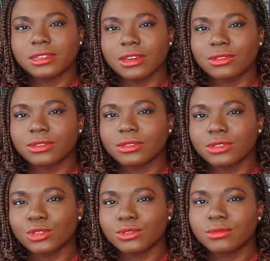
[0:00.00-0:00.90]
Now,
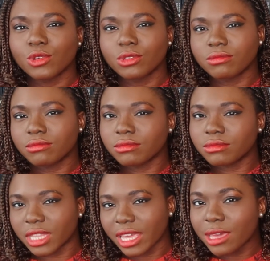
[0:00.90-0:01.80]
the
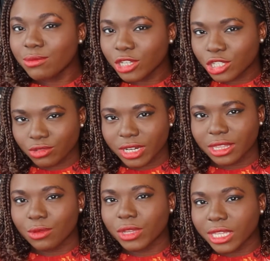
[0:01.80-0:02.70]
imagery
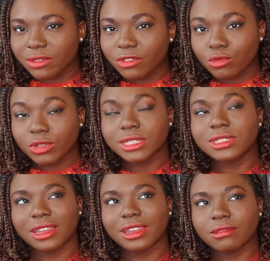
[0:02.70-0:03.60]
that we're given once
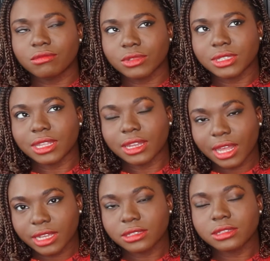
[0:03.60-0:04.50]
the
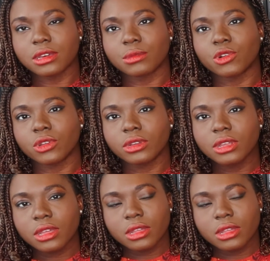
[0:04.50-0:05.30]
lights come on